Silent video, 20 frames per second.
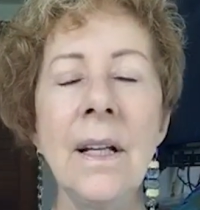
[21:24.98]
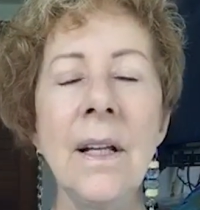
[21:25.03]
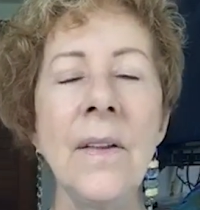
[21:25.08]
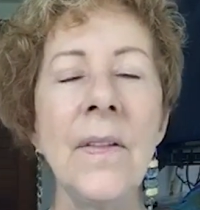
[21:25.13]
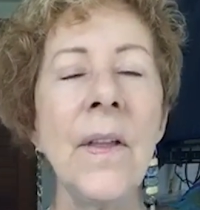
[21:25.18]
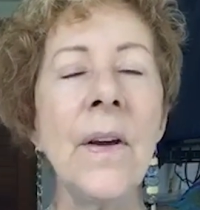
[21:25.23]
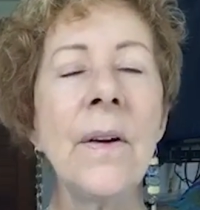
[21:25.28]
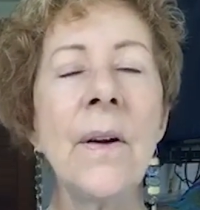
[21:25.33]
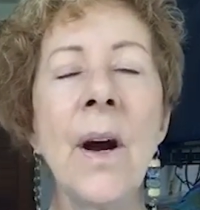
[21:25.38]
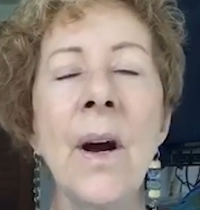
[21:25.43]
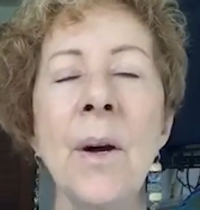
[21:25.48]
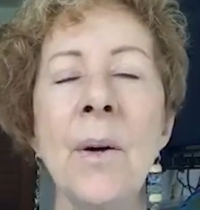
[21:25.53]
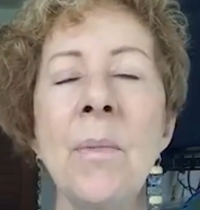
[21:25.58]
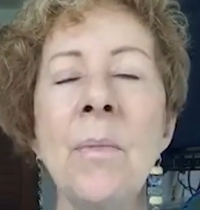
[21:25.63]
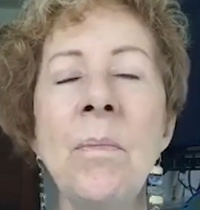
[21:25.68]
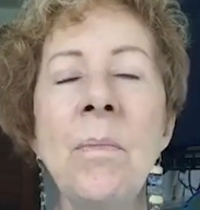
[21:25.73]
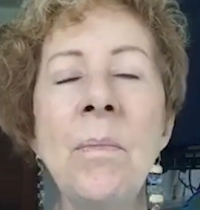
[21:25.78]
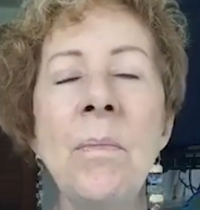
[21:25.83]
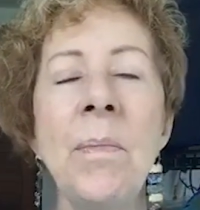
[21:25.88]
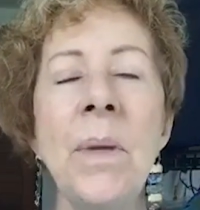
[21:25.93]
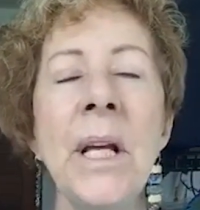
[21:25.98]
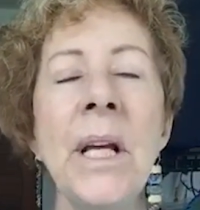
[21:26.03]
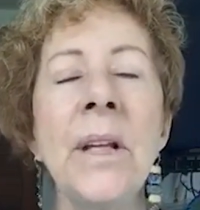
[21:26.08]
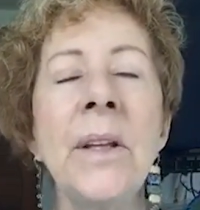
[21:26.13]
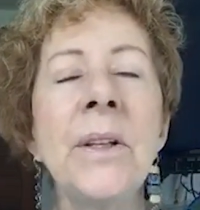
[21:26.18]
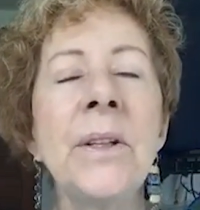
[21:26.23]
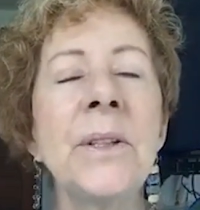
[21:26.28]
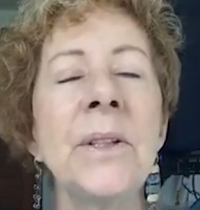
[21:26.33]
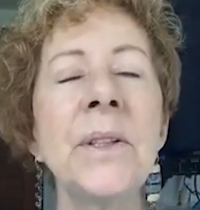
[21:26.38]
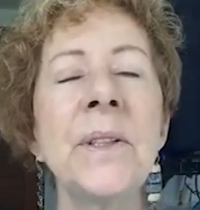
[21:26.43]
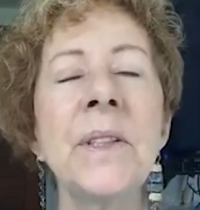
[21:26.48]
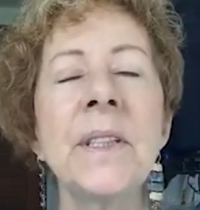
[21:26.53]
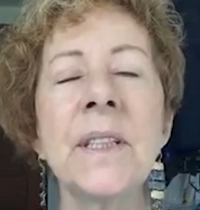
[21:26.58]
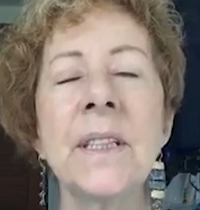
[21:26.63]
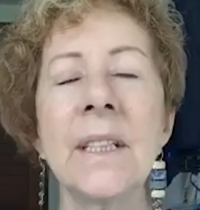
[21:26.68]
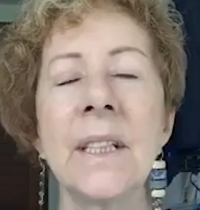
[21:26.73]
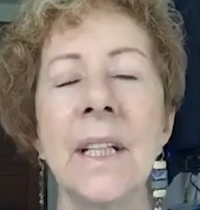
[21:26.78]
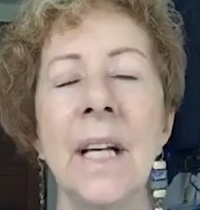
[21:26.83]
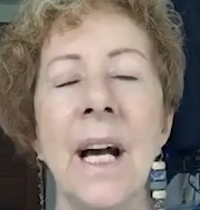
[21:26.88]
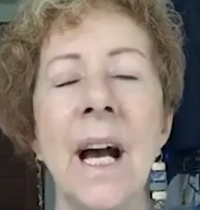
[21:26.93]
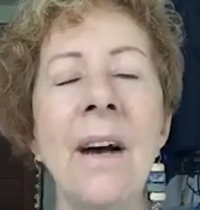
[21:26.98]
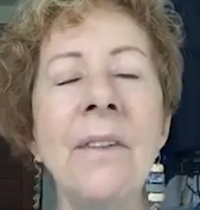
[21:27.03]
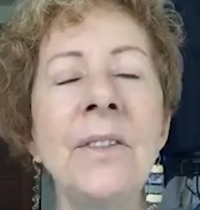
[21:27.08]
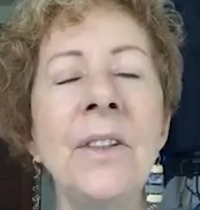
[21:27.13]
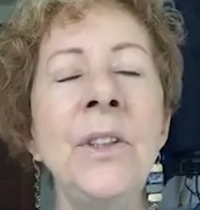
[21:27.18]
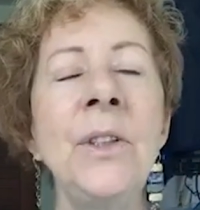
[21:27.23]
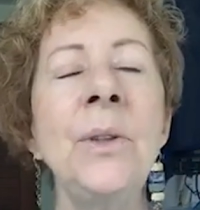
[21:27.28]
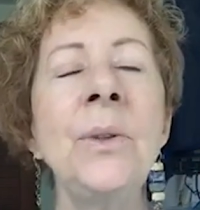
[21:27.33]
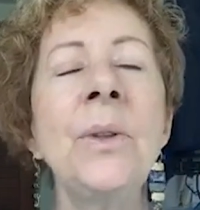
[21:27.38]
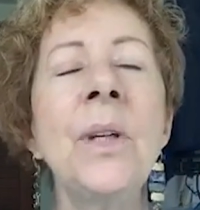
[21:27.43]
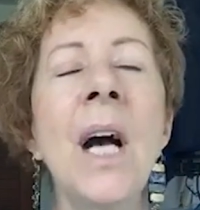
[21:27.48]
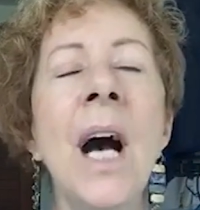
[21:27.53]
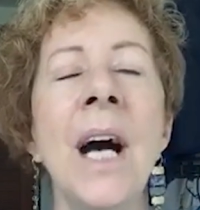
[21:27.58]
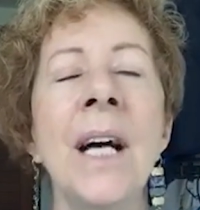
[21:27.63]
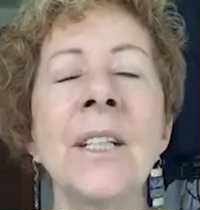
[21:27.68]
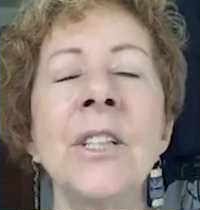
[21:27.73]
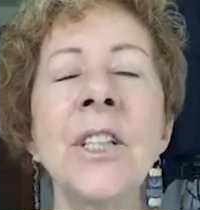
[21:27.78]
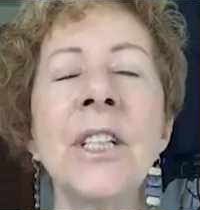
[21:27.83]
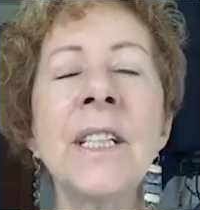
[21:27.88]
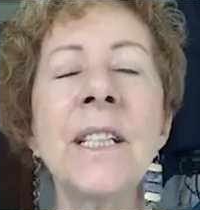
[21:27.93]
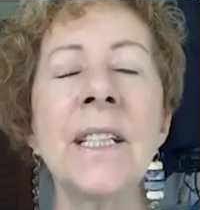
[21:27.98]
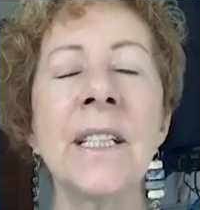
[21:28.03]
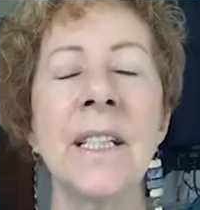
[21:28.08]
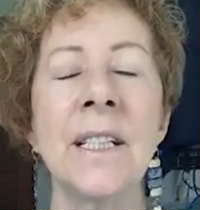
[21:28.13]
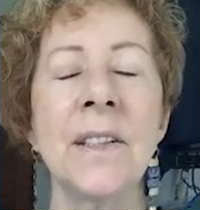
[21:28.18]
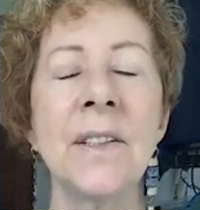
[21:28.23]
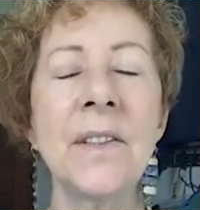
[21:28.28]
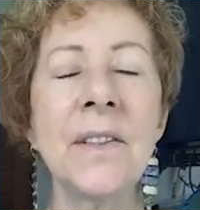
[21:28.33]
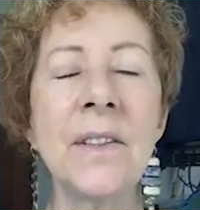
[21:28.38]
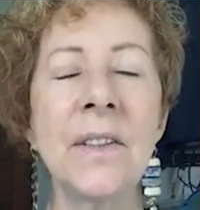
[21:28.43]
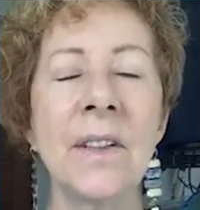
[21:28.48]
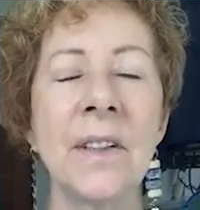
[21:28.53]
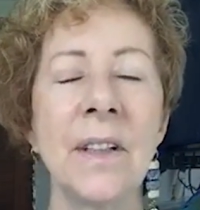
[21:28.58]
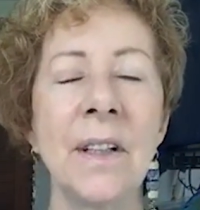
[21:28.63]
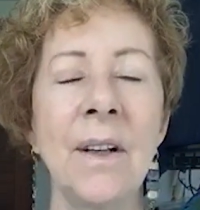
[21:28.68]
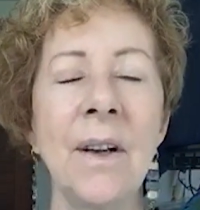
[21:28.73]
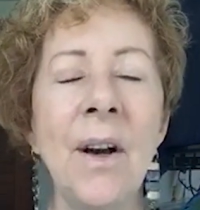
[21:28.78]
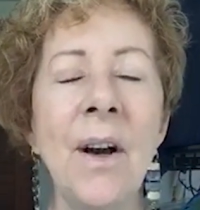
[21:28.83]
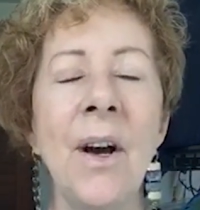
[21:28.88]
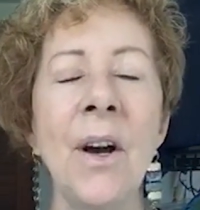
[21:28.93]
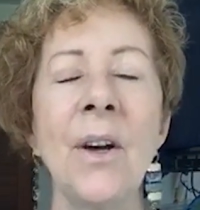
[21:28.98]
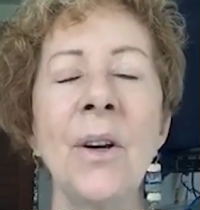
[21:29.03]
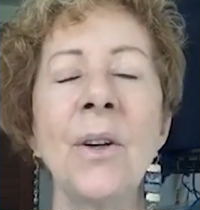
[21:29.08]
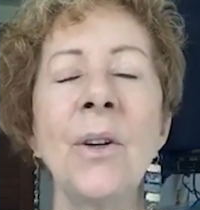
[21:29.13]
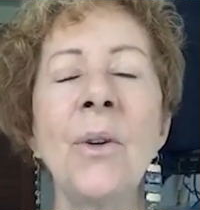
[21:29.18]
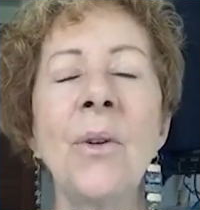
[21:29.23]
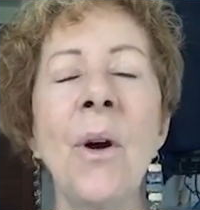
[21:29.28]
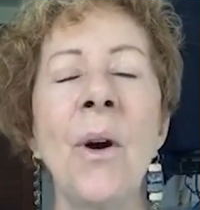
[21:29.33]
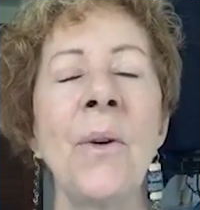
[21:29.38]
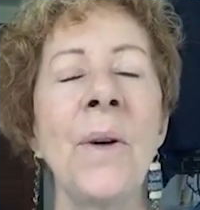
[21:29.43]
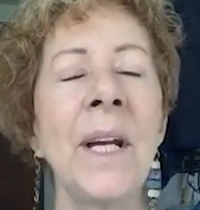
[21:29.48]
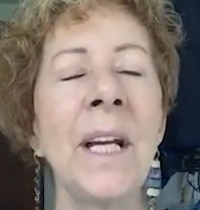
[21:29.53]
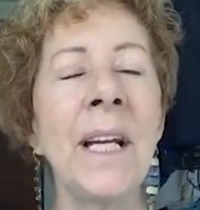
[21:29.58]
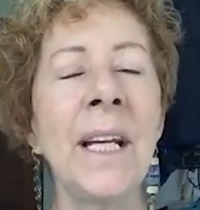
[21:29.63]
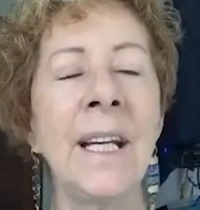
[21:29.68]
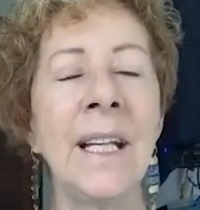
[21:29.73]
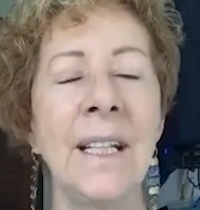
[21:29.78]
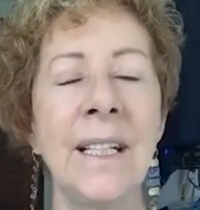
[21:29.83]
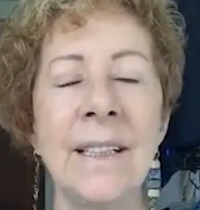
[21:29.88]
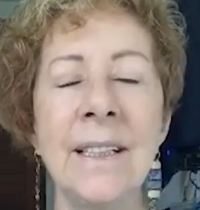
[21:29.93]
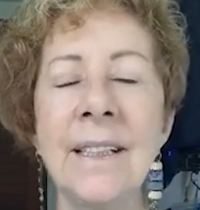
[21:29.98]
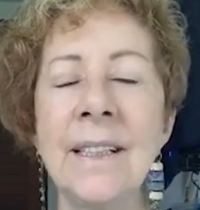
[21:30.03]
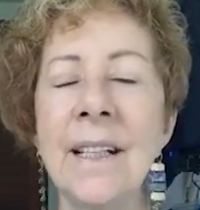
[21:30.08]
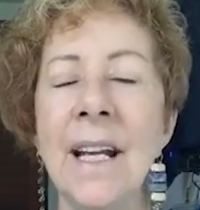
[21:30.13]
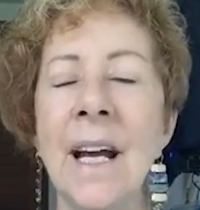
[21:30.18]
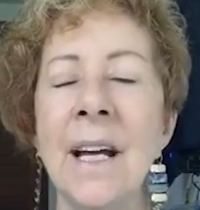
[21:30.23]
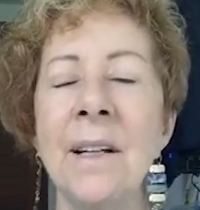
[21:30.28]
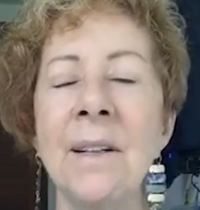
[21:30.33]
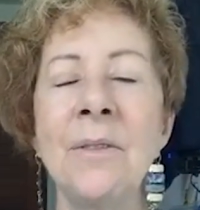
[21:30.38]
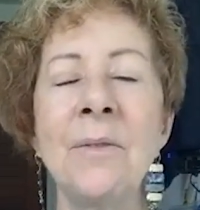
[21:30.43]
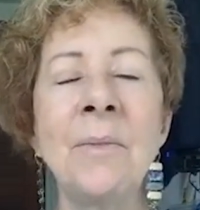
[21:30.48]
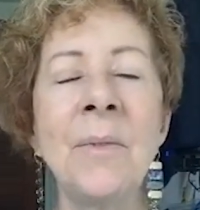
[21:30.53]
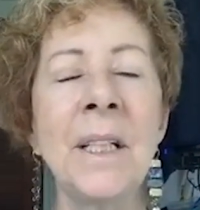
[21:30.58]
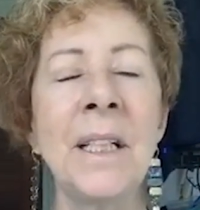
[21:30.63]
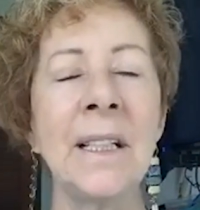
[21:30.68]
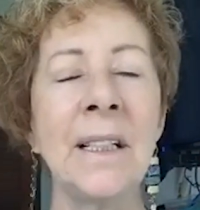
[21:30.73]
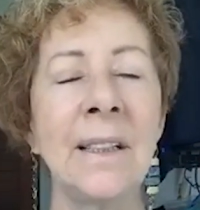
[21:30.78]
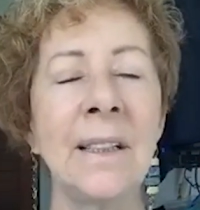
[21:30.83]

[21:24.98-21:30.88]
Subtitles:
There are pillars of a new consciousness growing inside of me.